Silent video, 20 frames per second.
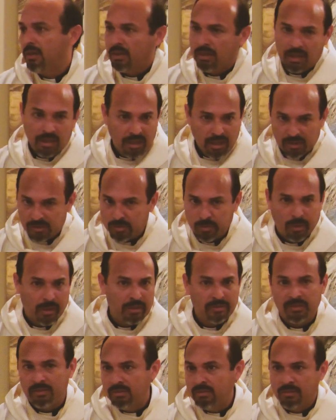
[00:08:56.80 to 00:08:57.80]
and guess
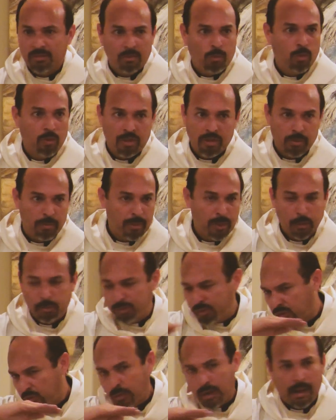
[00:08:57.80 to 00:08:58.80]
what? One of the
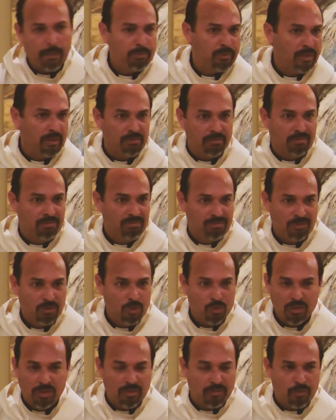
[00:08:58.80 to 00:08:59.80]
popes scrapped it.
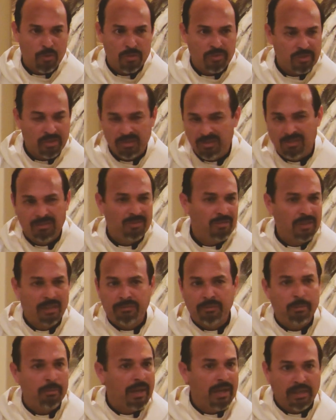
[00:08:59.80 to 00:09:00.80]
Eugene IV said,
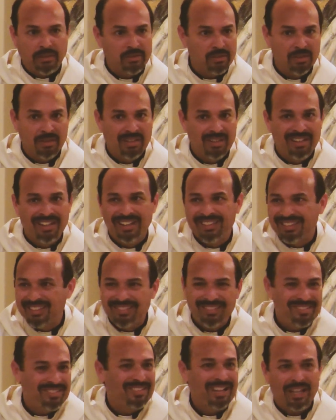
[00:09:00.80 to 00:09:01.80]
never mind.
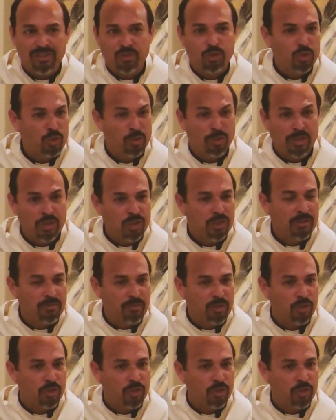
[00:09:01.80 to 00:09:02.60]
This is not the tradition of